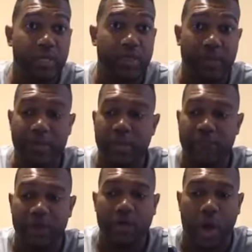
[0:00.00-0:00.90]
You know what I mean?
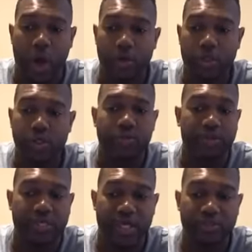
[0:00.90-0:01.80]
If they're calling you or
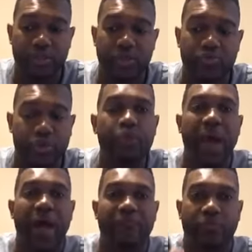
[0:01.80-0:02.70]
they're texting you,
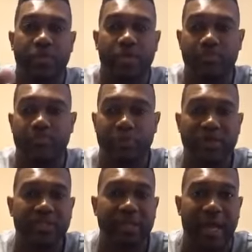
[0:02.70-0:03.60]
you have to
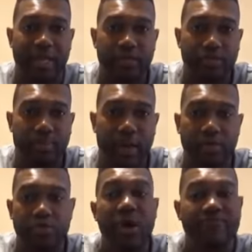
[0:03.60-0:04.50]
press the answer
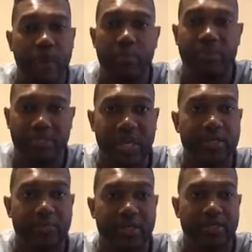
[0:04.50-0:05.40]
button. You have to open the
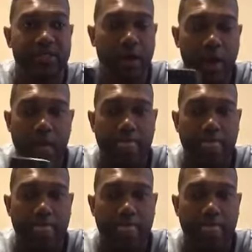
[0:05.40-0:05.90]
text message.